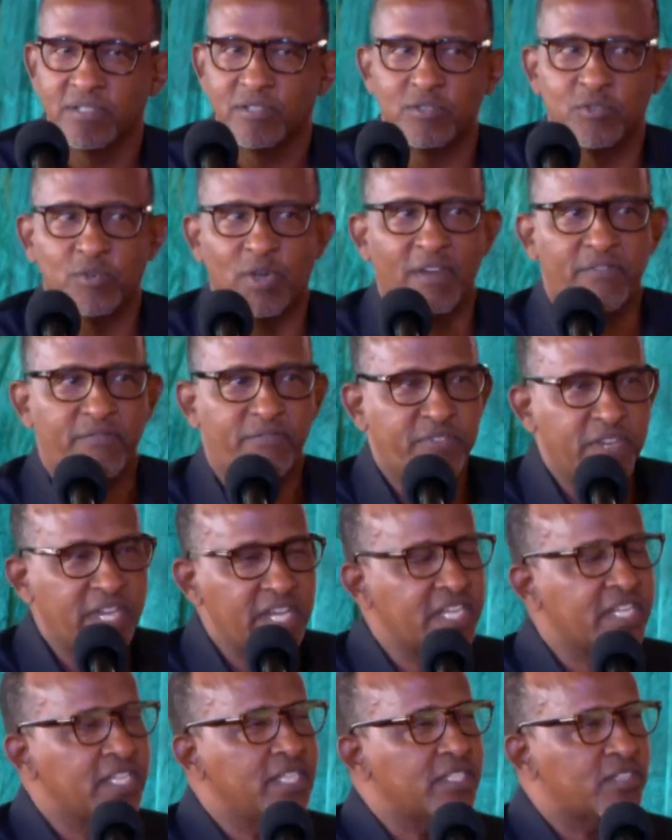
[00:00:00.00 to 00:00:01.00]
you are
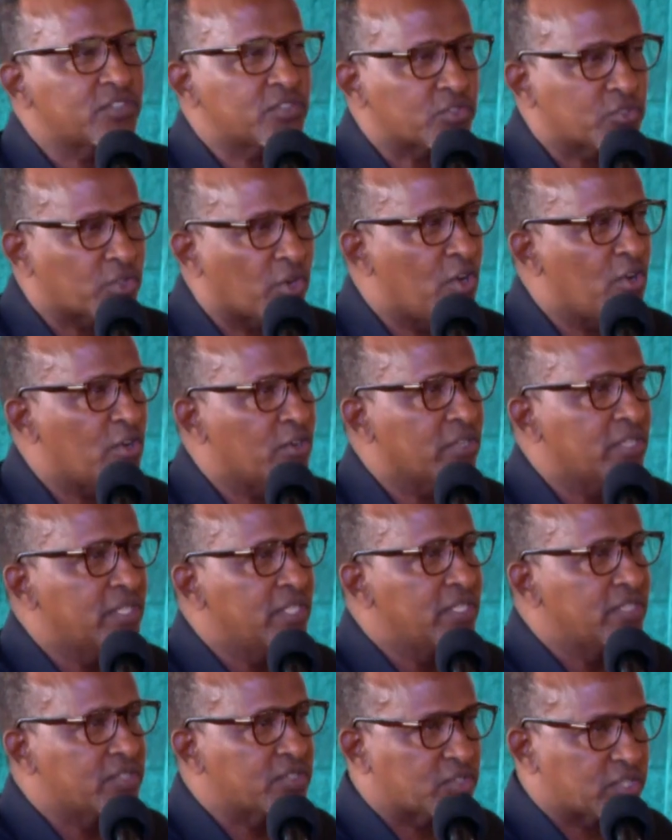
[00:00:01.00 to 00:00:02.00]
very strong
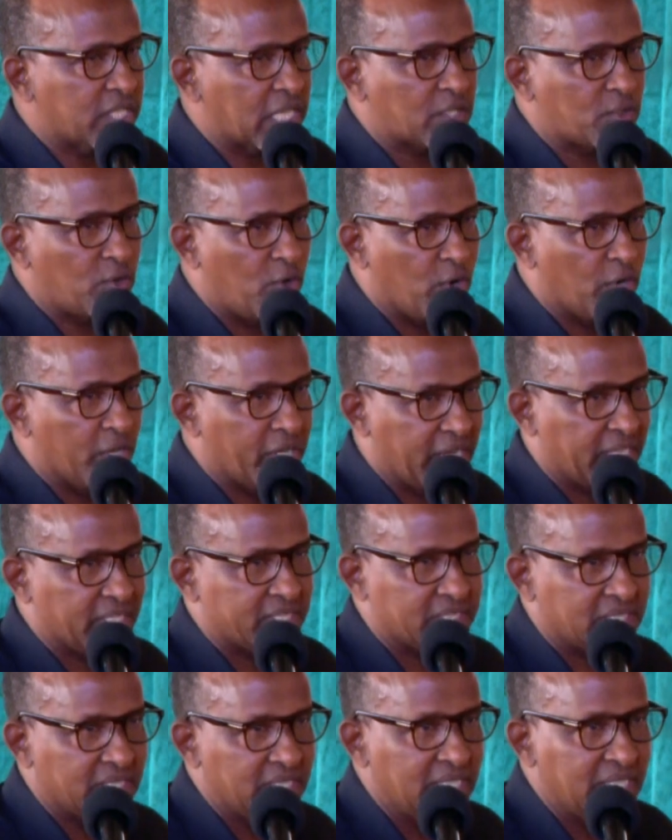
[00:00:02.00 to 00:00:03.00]

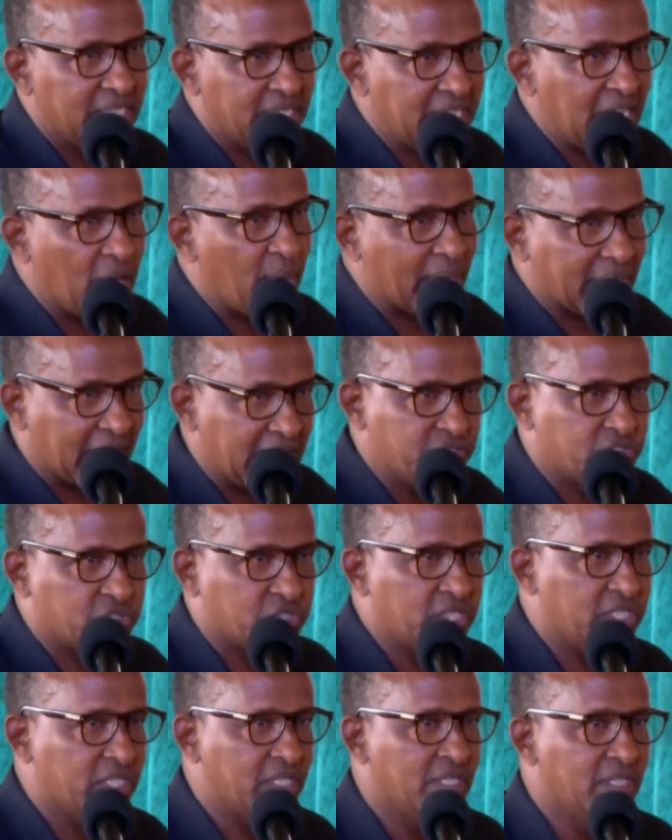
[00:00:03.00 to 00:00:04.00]
stakeholders in our
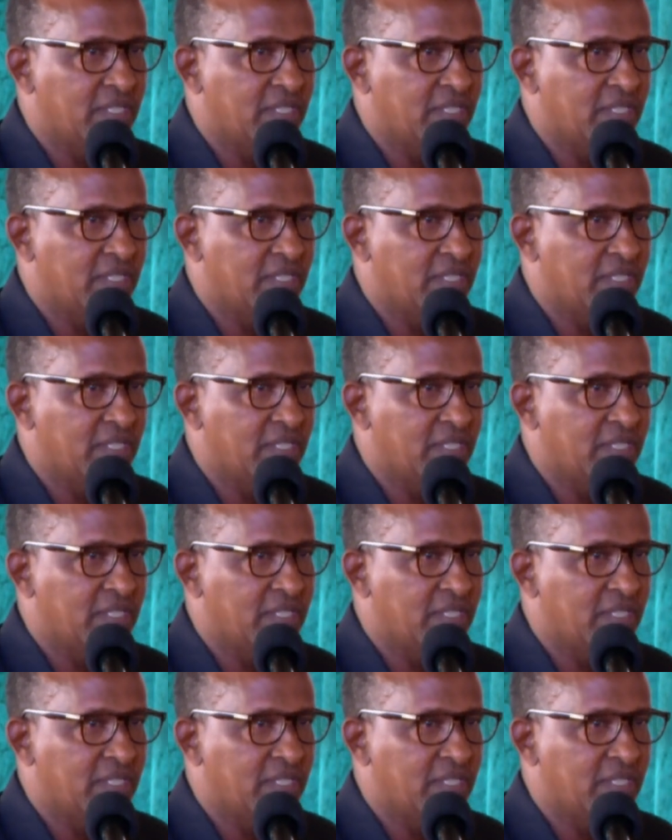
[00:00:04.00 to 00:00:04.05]
country.